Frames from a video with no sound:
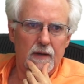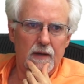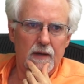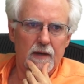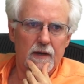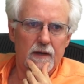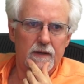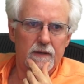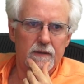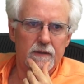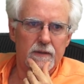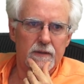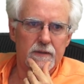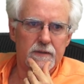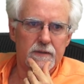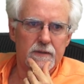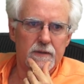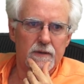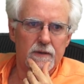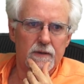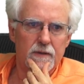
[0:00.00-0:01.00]
And let's
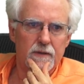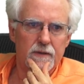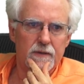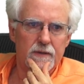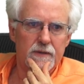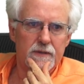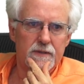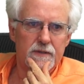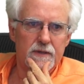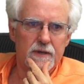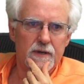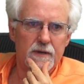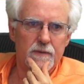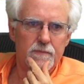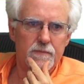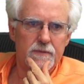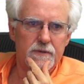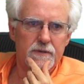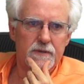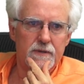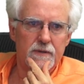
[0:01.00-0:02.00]
call this up,
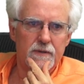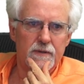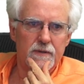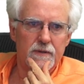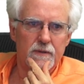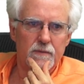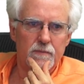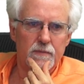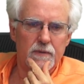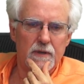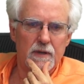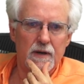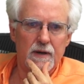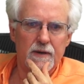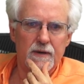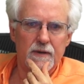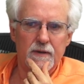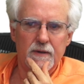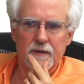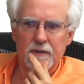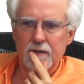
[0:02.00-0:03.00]
serial
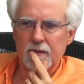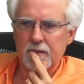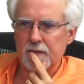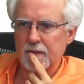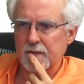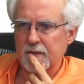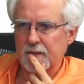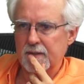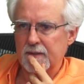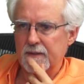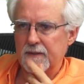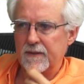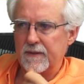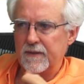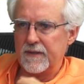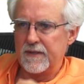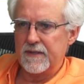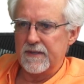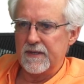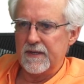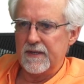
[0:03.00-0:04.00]
plotter.
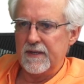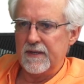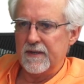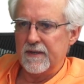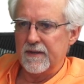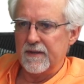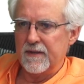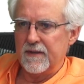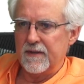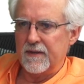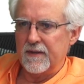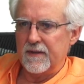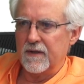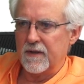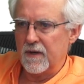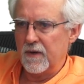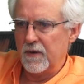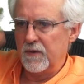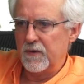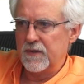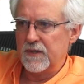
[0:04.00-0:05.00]
You see, the
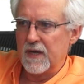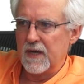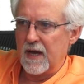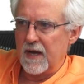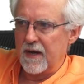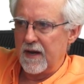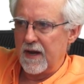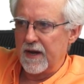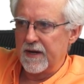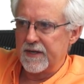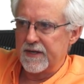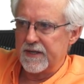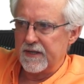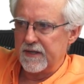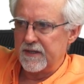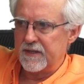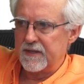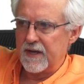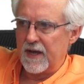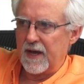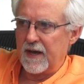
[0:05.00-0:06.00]
cosine action
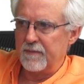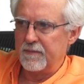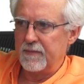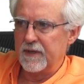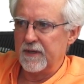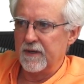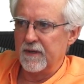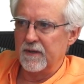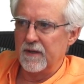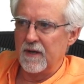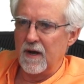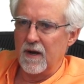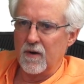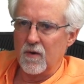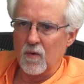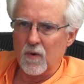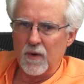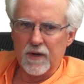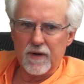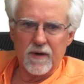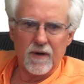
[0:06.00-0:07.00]
is happening a lot
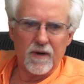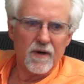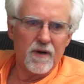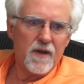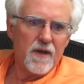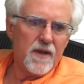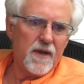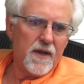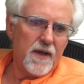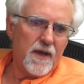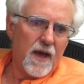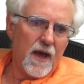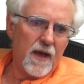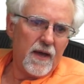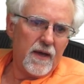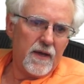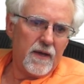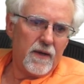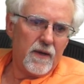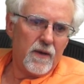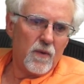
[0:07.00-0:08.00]
quicker.
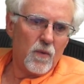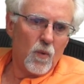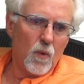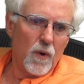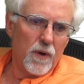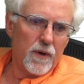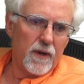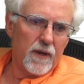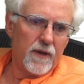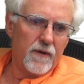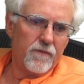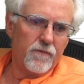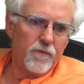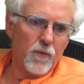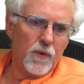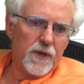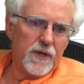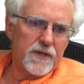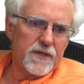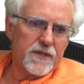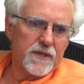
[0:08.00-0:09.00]
Hey, what if
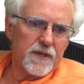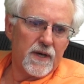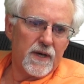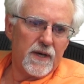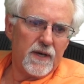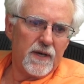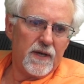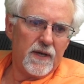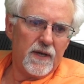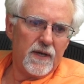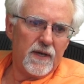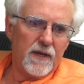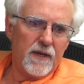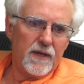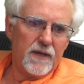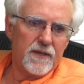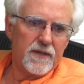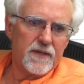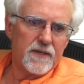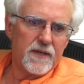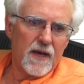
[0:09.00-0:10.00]
we say
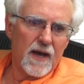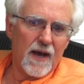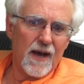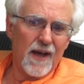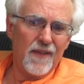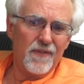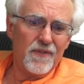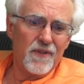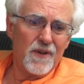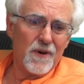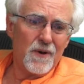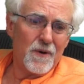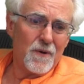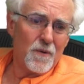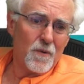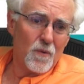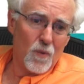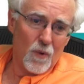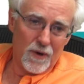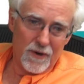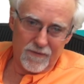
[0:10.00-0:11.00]
sine
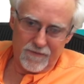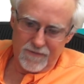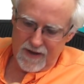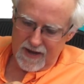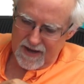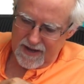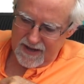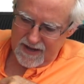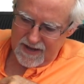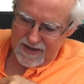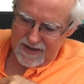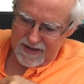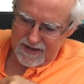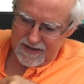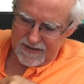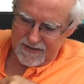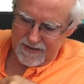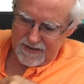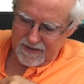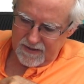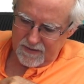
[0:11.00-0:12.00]
though, what if I
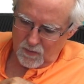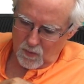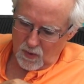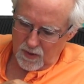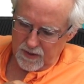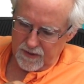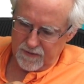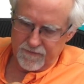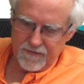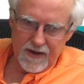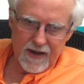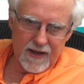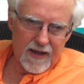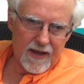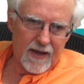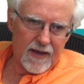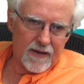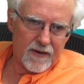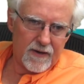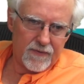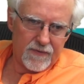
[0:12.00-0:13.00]
add, what if I
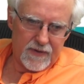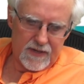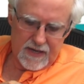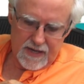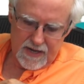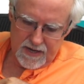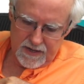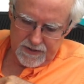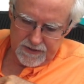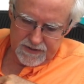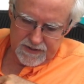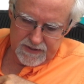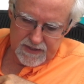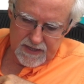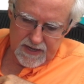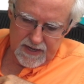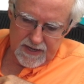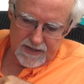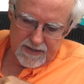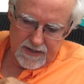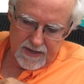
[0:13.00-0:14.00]
add on the
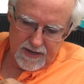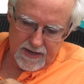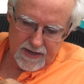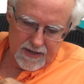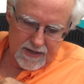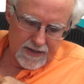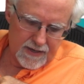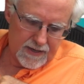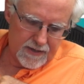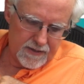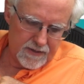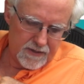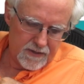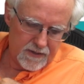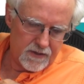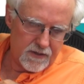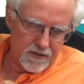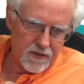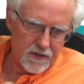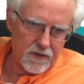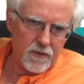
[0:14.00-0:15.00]
outside, add
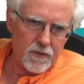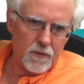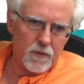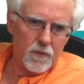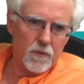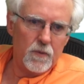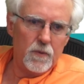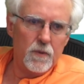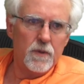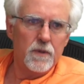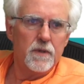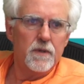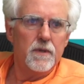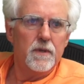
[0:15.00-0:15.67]
2?